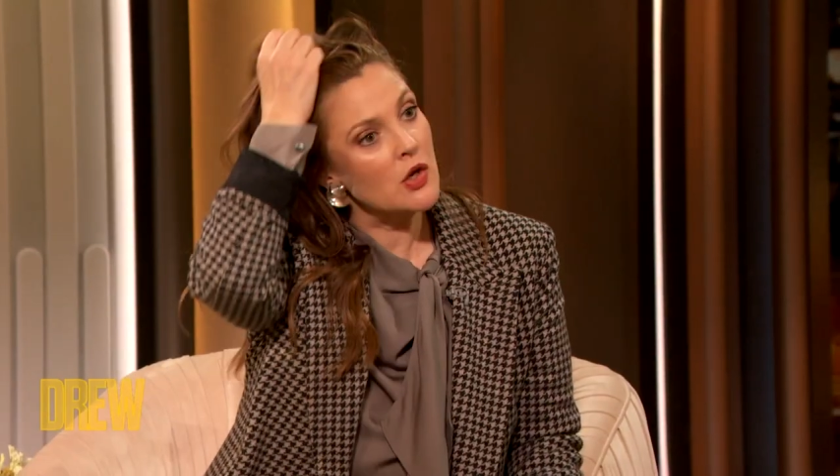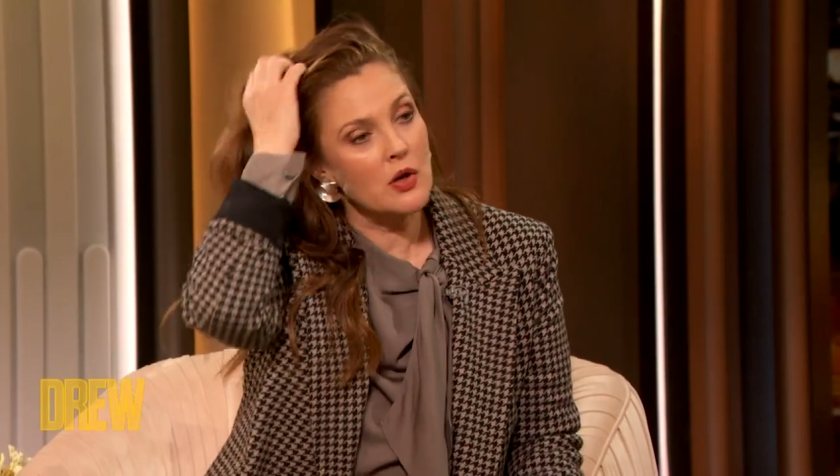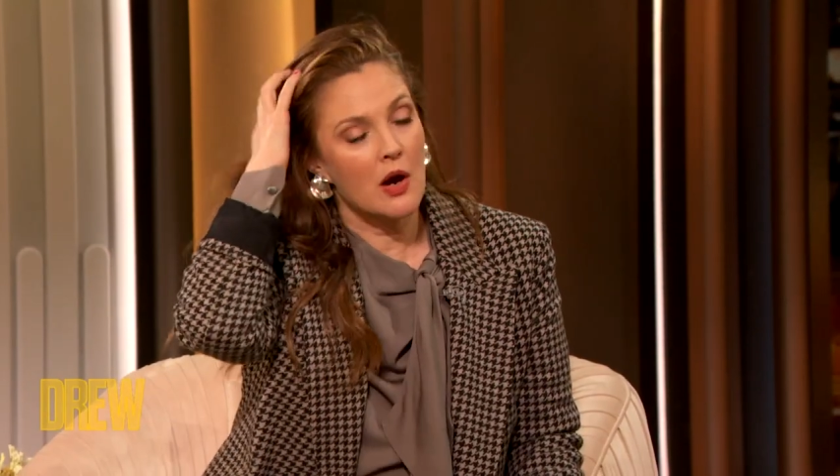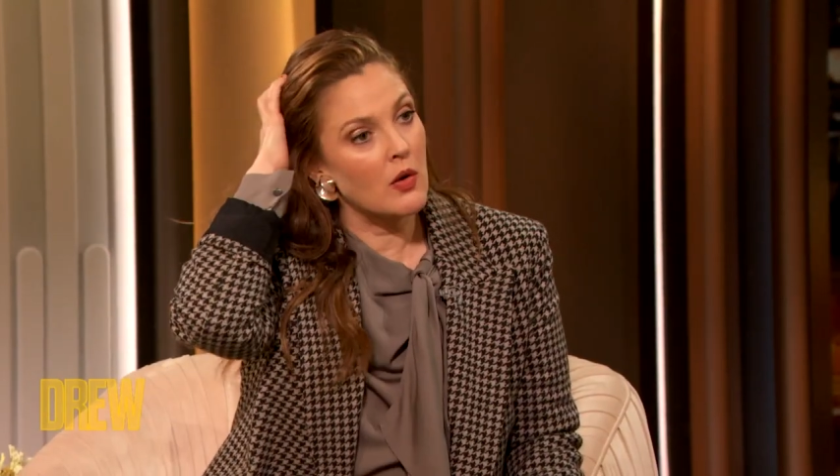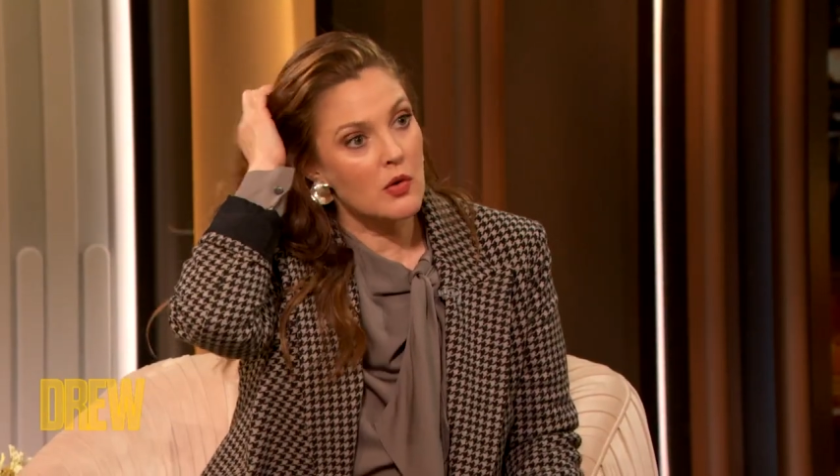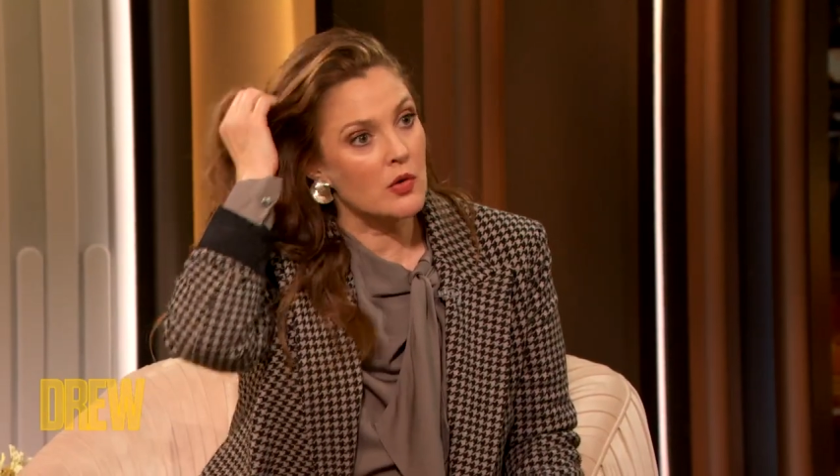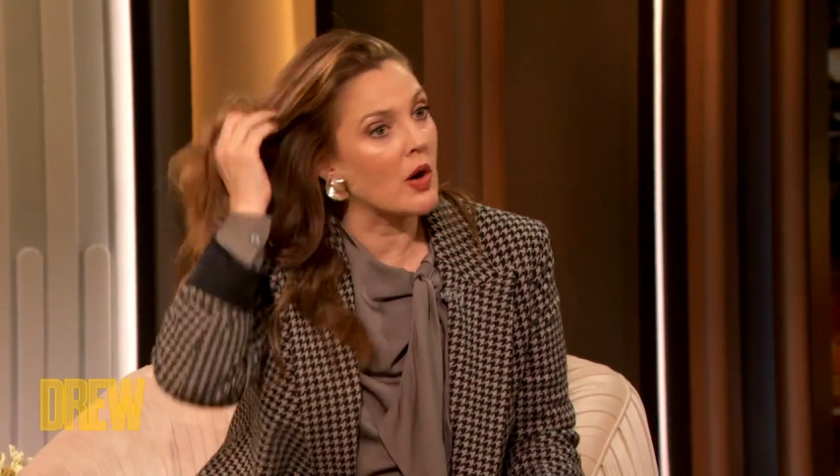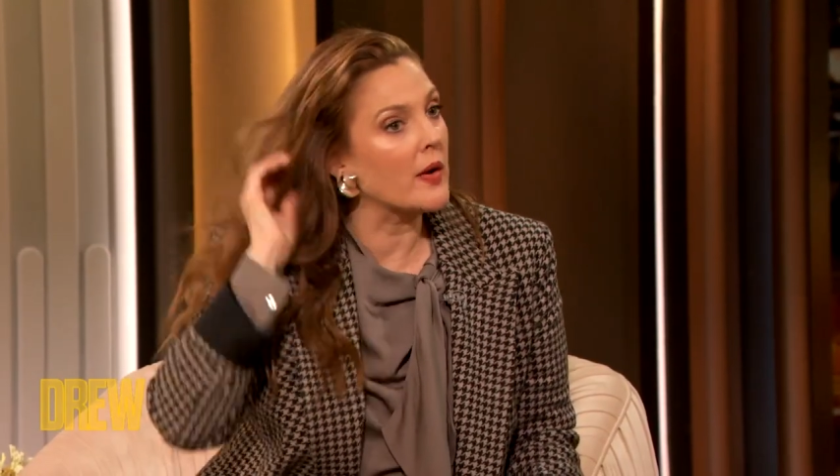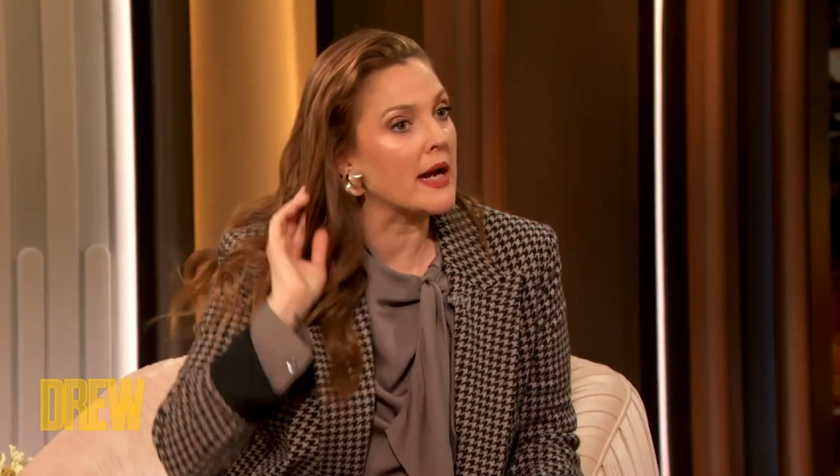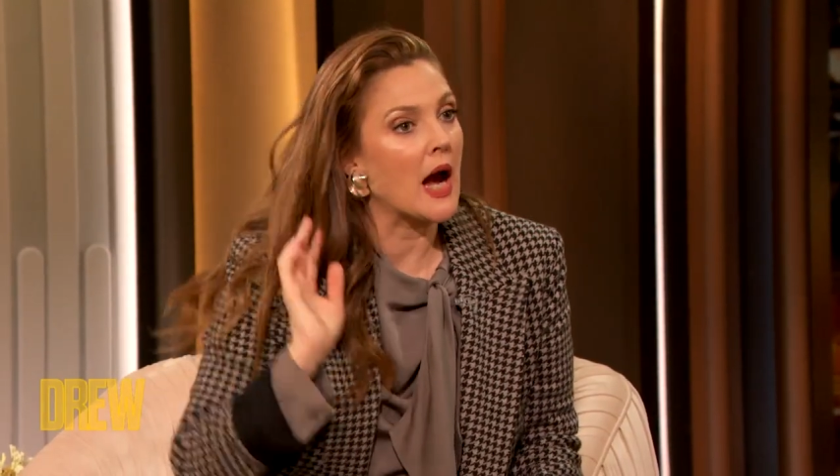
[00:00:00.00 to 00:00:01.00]
you know,
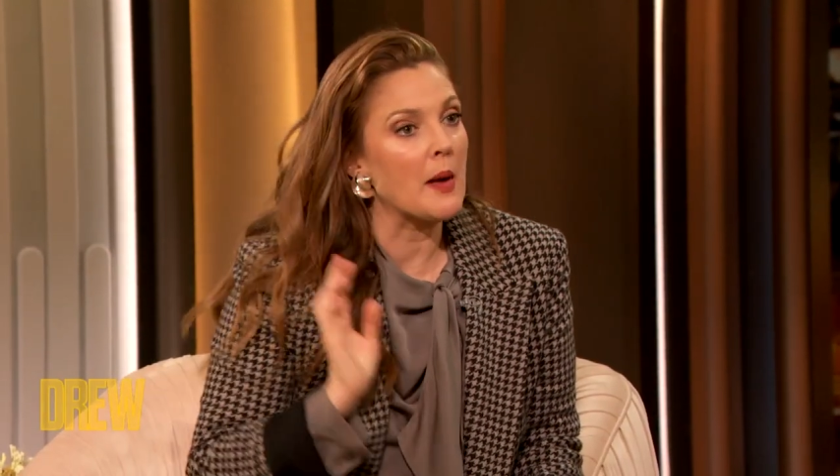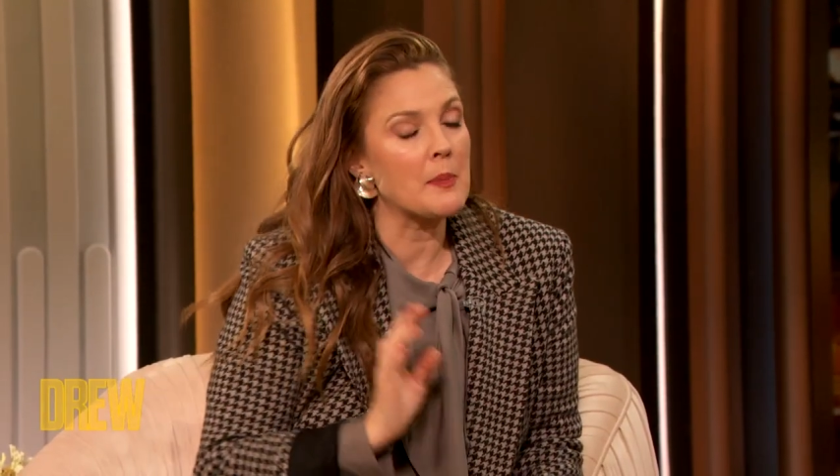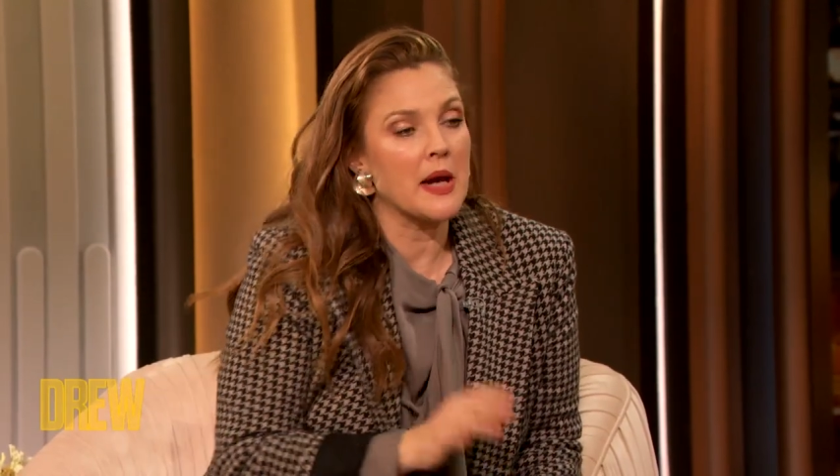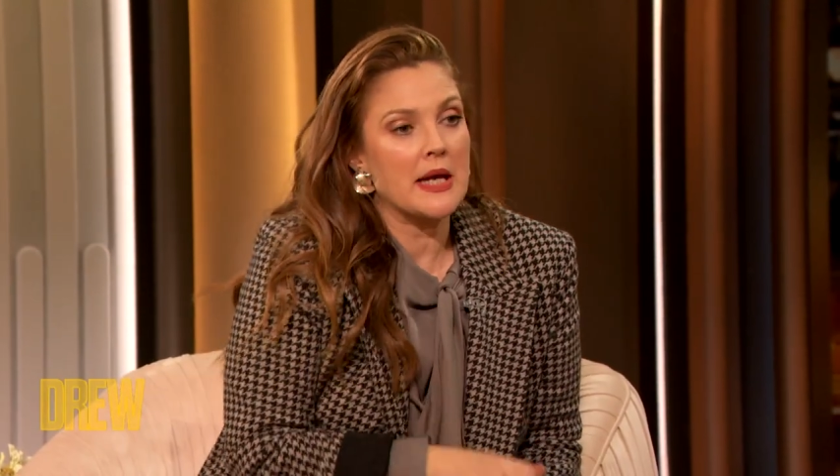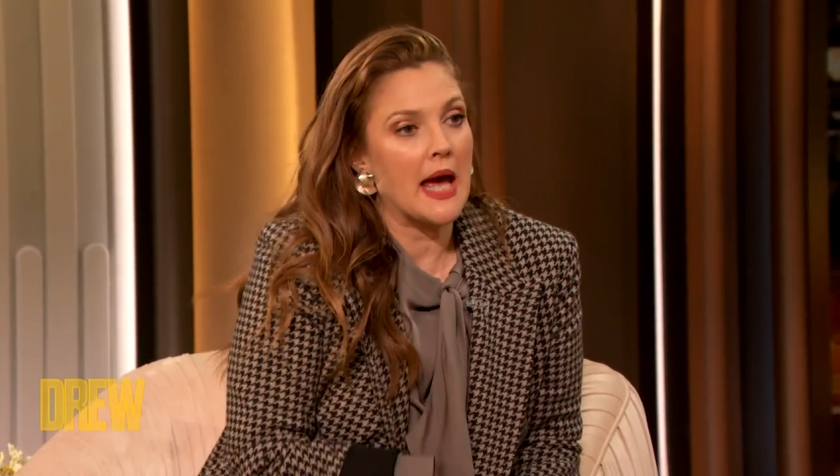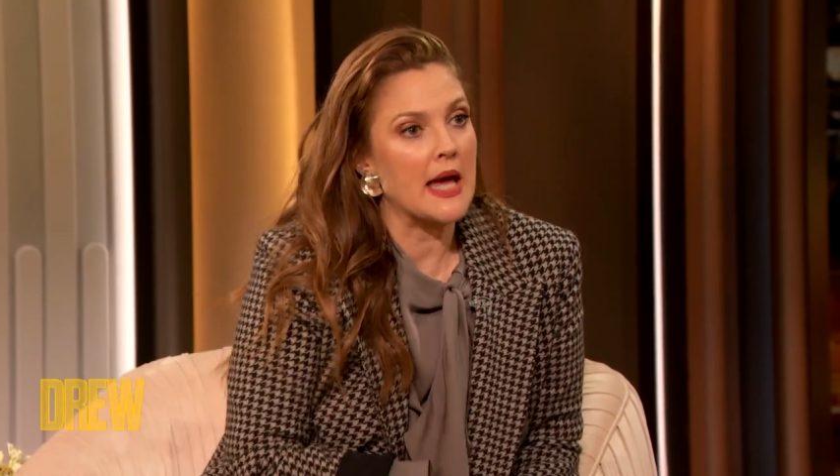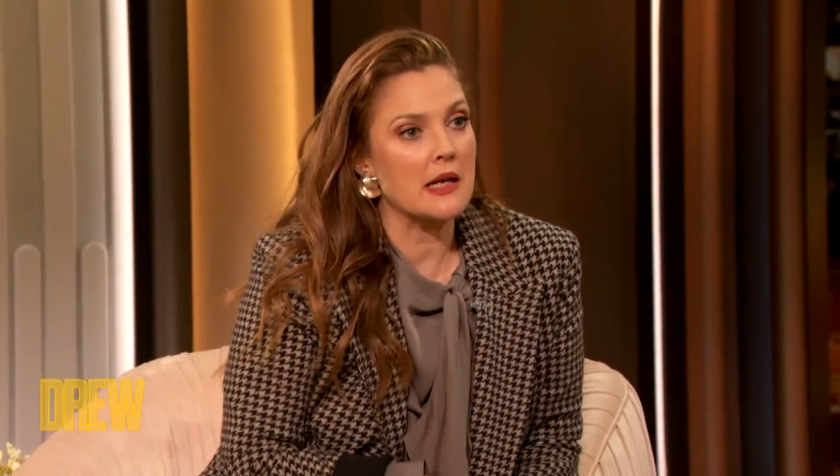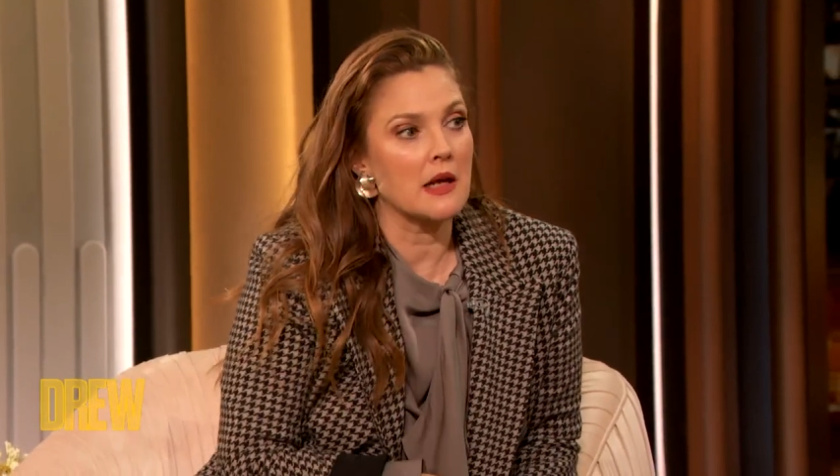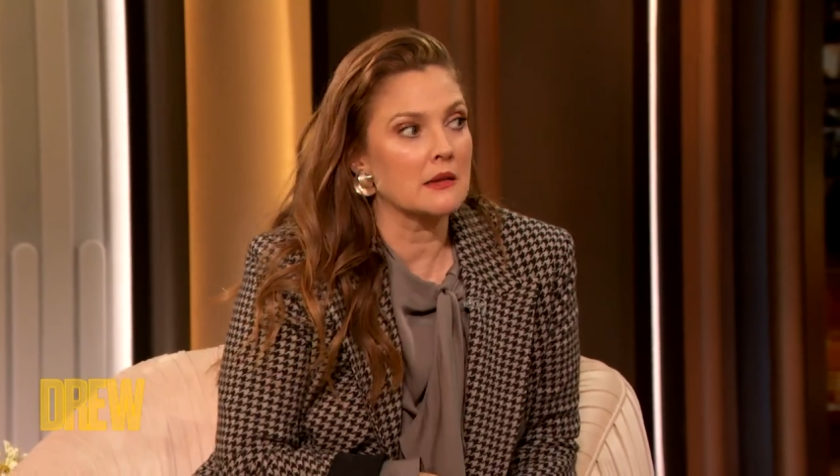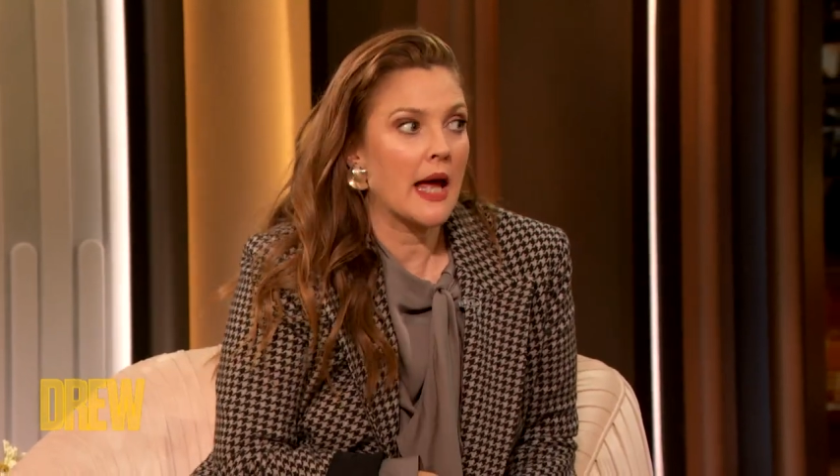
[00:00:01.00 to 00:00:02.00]
growing up,
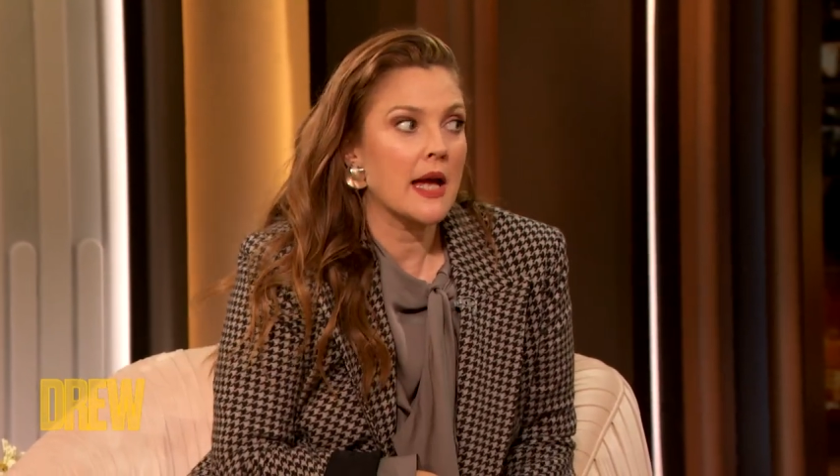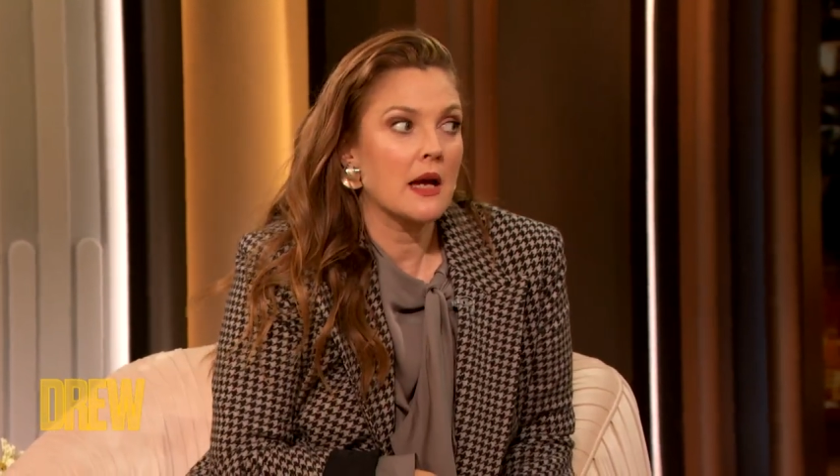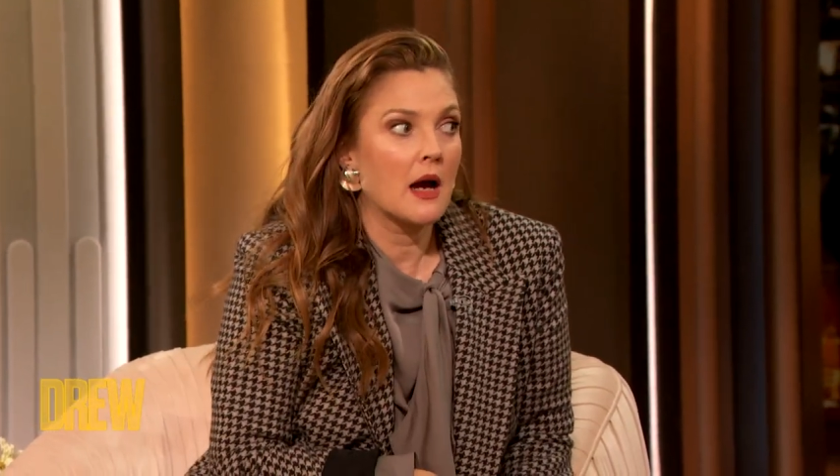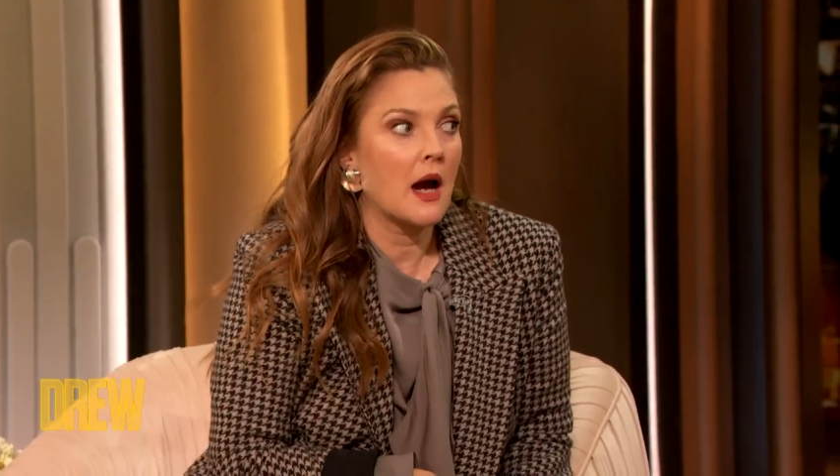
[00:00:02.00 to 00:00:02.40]
again, like,